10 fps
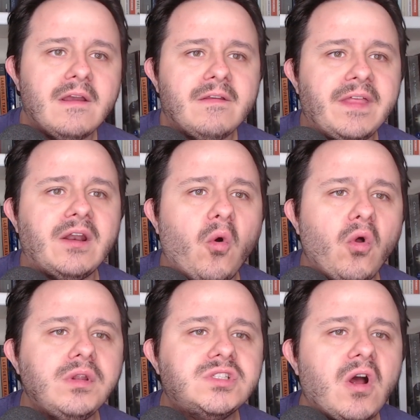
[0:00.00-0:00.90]
That
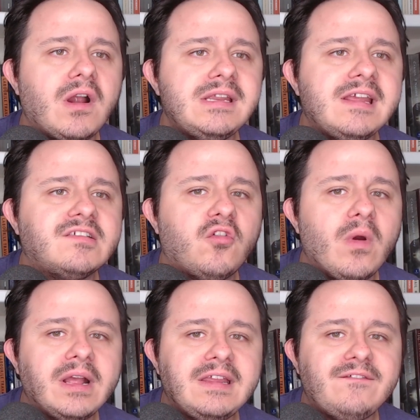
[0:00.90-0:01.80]
old Donnie is
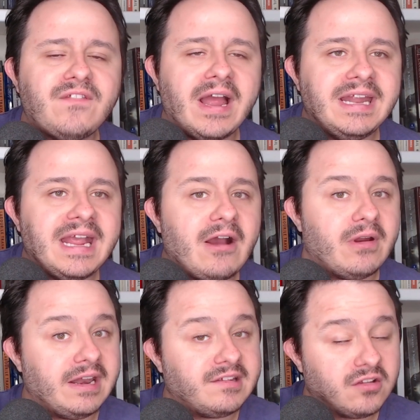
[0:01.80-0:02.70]
quickly finding out,
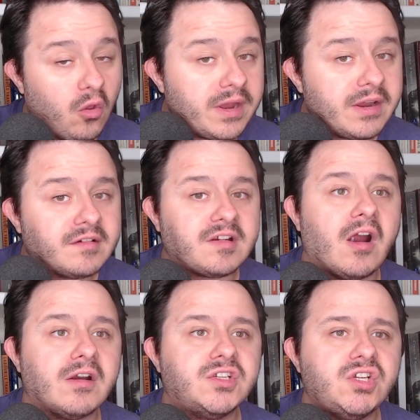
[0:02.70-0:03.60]
and his lawyers
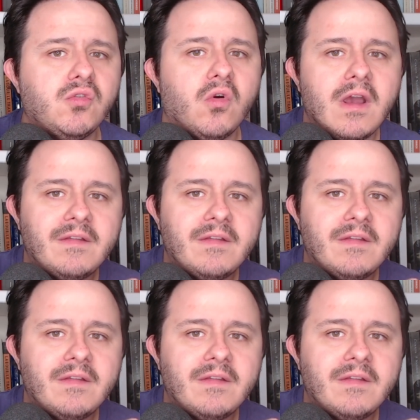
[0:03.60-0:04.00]
are too,